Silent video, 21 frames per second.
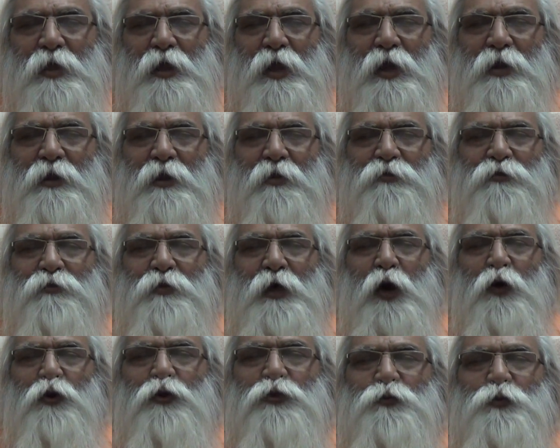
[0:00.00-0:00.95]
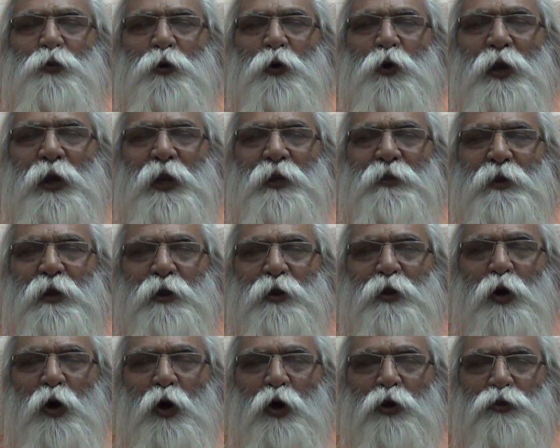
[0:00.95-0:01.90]
and the South Pole and the
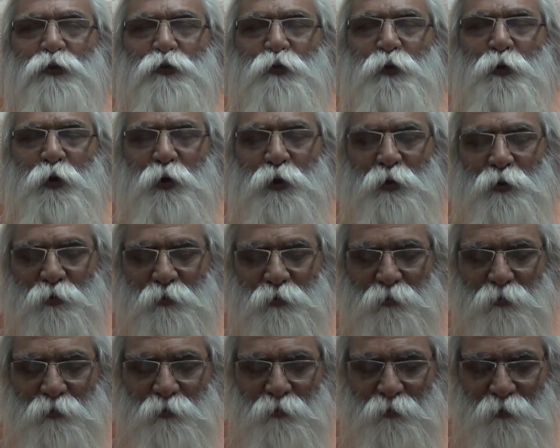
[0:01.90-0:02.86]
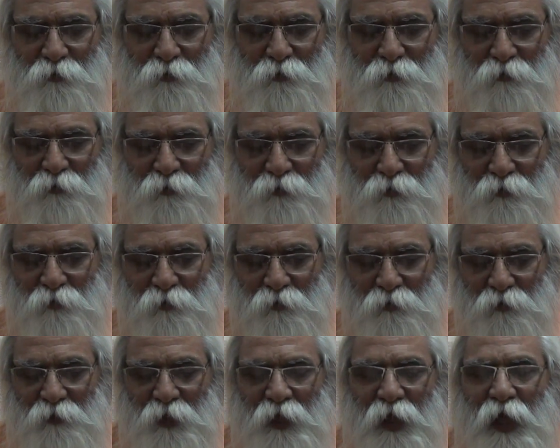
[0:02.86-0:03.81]
North Pole.
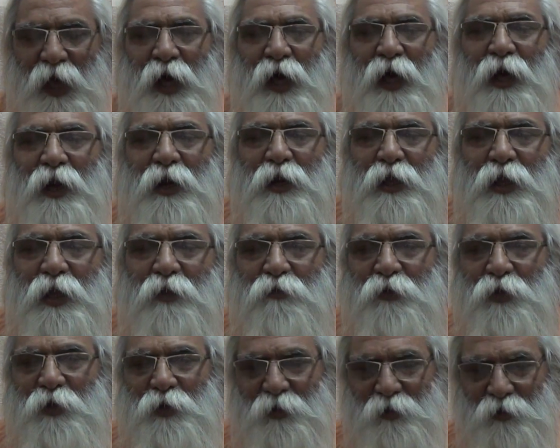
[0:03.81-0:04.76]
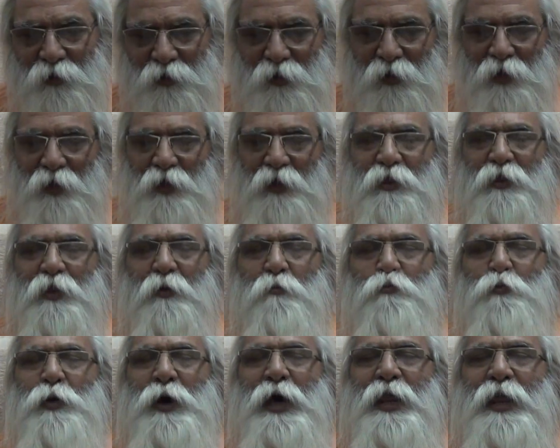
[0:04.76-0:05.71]
They are giving the
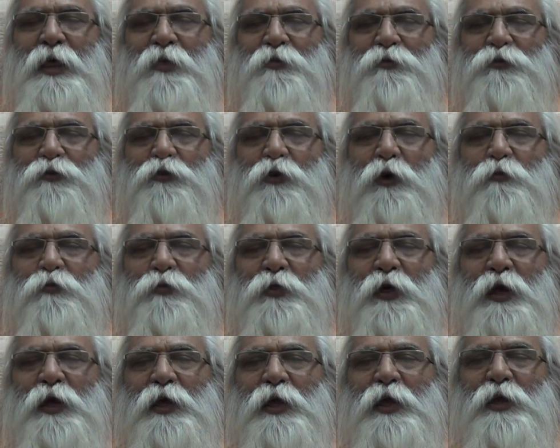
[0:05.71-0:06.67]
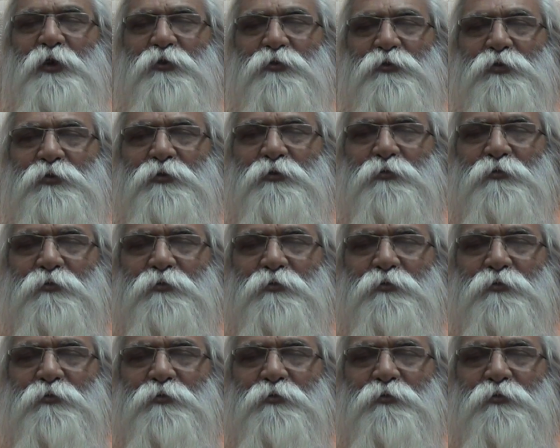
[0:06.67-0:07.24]
balance of the heat